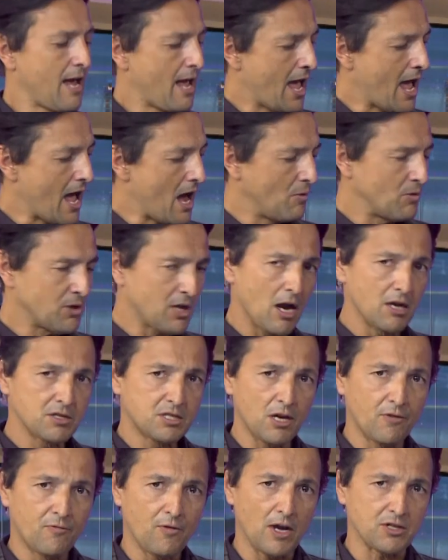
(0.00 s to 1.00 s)
How are we going
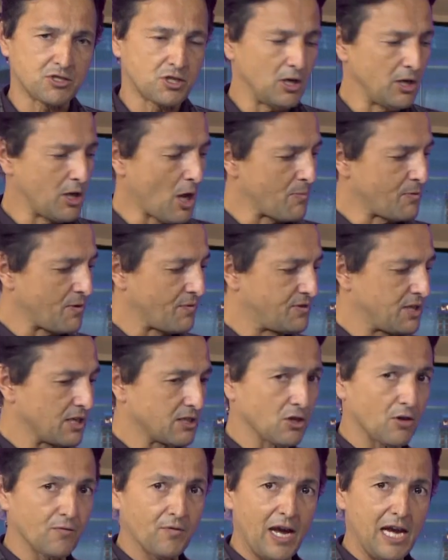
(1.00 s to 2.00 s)
so far? Certainly hope you've
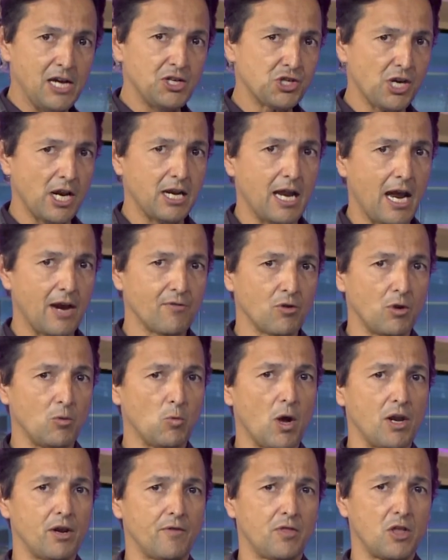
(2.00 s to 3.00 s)
ticked off each and every
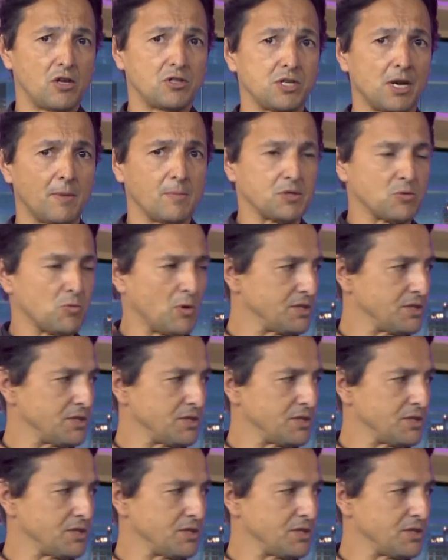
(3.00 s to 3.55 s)
one of those numbers.